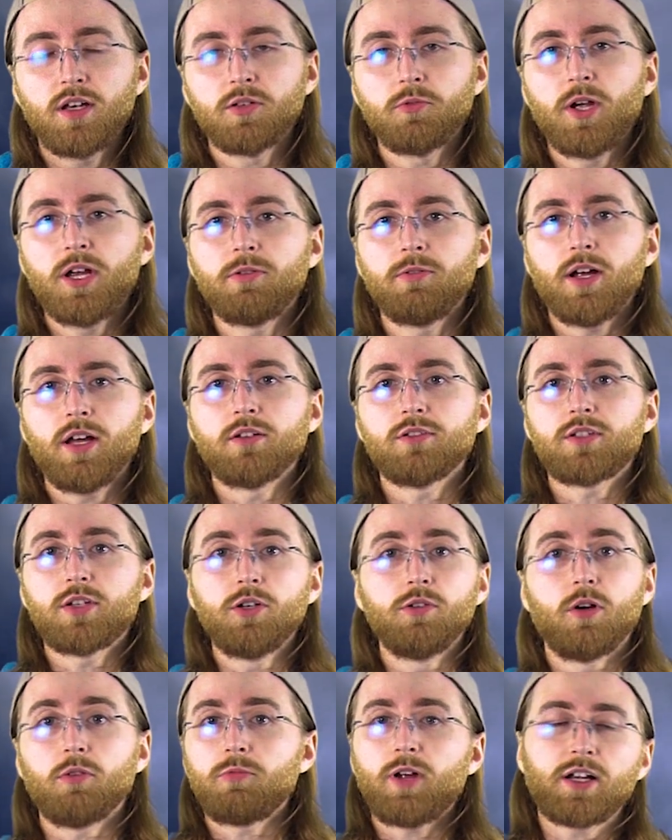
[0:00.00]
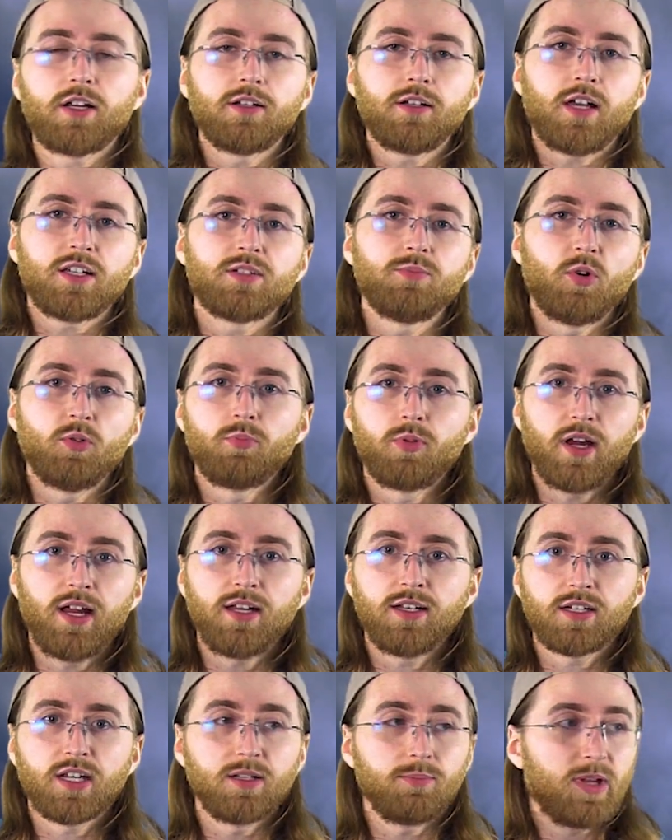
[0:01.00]
other way around too. A recognizable
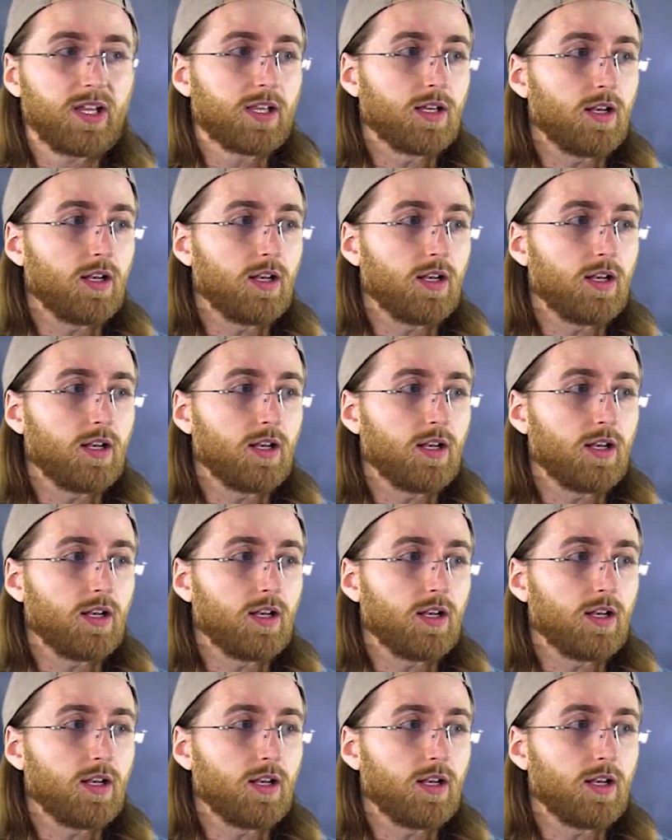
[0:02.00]
brand can make